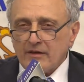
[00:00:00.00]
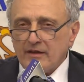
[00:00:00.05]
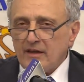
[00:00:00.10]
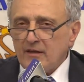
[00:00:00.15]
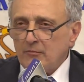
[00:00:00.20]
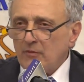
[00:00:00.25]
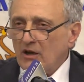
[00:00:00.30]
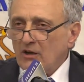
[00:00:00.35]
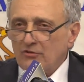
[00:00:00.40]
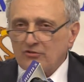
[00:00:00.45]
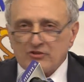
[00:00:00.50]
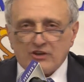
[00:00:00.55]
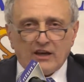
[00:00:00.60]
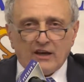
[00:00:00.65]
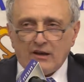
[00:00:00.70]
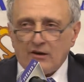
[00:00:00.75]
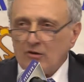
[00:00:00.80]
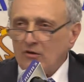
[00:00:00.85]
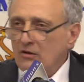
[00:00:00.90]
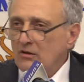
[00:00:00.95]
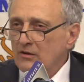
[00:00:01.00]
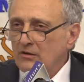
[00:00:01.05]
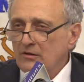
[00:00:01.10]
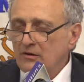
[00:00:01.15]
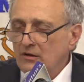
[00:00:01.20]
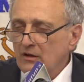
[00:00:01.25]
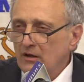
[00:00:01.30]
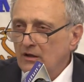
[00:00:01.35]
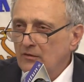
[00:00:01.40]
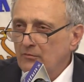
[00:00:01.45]
email scandal
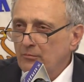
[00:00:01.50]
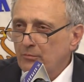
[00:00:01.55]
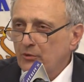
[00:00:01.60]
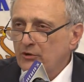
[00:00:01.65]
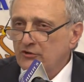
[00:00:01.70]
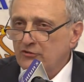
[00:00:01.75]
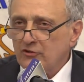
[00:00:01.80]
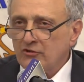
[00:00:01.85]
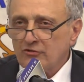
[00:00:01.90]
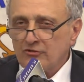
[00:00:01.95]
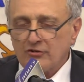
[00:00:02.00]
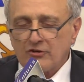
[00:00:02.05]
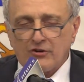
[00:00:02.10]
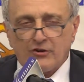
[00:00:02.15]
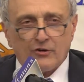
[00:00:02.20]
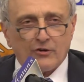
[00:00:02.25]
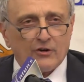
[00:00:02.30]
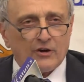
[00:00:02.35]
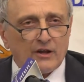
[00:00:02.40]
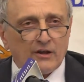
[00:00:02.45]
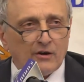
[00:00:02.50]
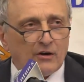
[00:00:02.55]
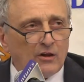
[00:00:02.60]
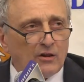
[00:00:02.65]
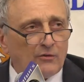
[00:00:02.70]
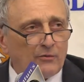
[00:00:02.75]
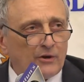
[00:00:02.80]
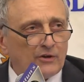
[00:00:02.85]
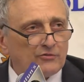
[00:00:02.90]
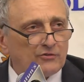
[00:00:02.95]
and breaching security and
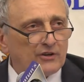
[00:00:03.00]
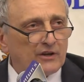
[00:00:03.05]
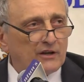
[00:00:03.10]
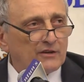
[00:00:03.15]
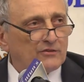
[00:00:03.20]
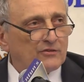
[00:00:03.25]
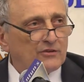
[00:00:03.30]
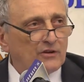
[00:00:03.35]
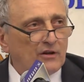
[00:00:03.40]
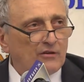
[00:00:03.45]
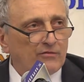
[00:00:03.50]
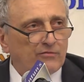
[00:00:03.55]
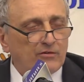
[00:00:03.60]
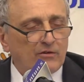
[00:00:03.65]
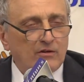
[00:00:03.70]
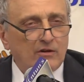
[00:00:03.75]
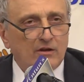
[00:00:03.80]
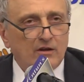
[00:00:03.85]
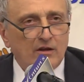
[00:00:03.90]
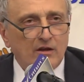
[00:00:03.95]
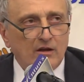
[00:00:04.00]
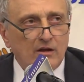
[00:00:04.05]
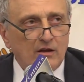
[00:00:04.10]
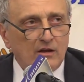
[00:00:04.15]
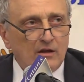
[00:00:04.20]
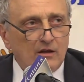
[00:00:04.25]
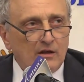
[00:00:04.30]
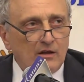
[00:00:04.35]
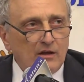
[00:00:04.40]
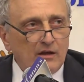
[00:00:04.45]
all the rest of that stuff.
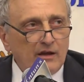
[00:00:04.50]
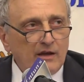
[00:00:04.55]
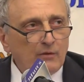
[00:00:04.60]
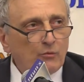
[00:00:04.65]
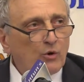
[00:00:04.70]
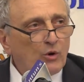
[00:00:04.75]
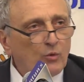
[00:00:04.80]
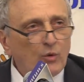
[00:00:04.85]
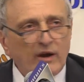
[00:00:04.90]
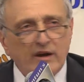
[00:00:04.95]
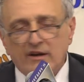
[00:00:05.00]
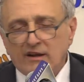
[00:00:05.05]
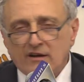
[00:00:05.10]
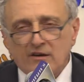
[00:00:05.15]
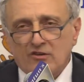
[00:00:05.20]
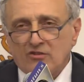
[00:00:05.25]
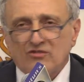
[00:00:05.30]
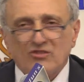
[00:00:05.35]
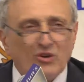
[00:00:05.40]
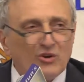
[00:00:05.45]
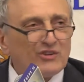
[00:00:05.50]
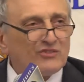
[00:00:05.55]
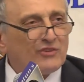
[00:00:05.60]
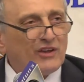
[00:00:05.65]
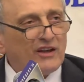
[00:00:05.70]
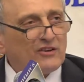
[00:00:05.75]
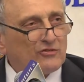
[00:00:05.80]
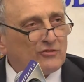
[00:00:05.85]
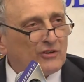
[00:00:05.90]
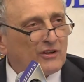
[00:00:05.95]
And we're waiting as though it's
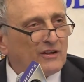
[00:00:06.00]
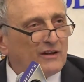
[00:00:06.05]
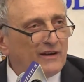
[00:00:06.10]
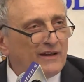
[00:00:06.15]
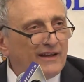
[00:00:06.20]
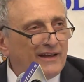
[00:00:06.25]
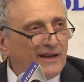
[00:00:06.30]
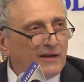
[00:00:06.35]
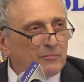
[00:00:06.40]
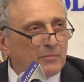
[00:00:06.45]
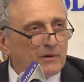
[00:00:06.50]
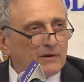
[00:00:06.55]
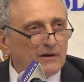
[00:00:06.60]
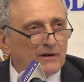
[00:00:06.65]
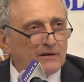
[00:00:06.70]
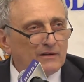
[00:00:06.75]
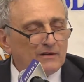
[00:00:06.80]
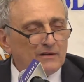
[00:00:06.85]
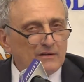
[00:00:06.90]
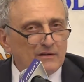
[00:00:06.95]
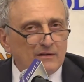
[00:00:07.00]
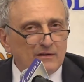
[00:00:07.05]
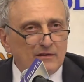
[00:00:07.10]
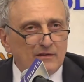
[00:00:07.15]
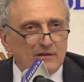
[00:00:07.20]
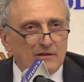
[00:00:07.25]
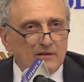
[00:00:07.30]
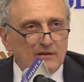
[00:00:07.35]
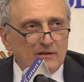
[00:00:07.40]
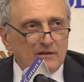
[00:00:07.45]
actually going to happen.
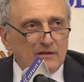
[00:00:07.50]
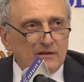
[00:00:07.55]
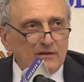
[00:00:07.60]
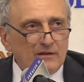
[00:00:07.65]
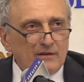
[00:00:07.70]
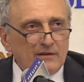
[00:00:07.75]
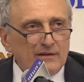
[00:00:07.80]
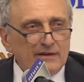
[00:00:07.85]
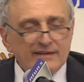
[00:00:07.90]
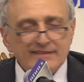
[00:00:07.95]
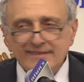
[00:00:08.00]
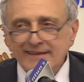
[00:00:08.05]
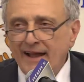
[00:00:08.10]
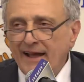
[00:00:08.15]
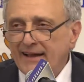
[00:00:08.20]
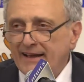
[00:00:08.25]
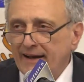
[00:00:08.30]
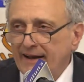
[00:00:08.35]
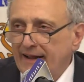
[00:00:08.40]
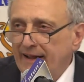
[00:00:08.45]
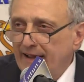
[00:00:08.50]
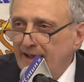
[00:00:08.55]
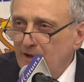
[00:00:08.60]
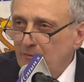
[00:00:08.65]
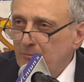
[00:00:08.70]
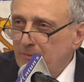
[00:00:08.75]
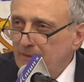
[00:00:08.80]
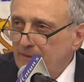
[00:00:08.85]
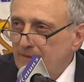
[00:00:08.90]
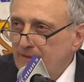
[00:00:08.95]
It's not going to happen.